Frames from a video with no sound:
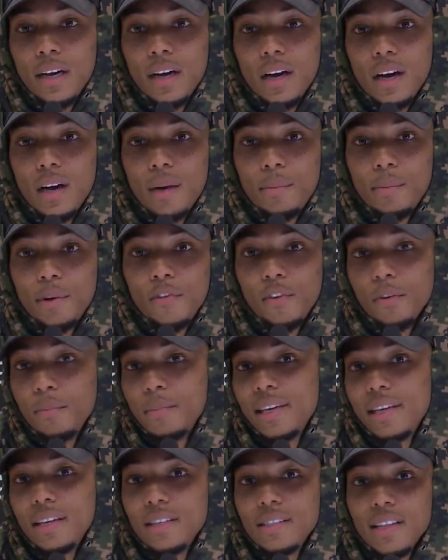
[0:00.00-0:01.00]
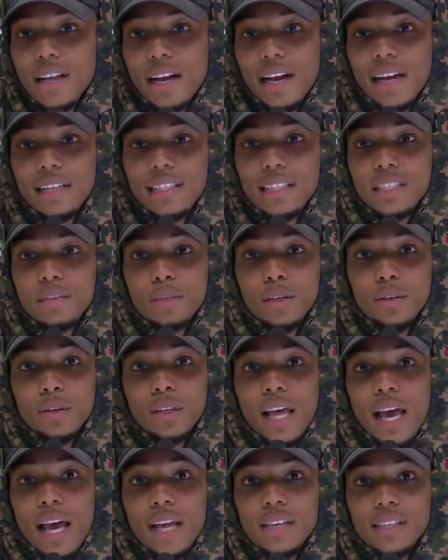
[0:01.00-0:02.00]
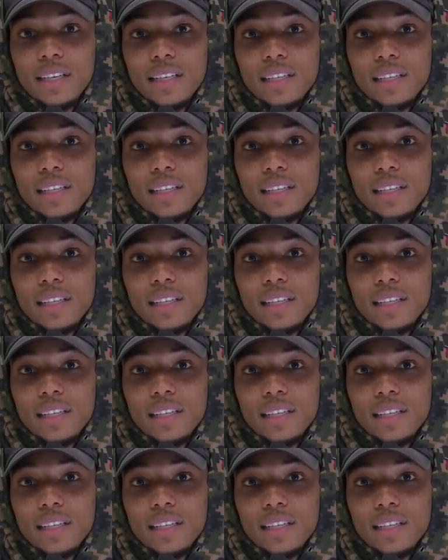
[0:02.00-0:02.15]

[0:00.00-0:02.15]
Um, but for me, it's like I need to be relaxed.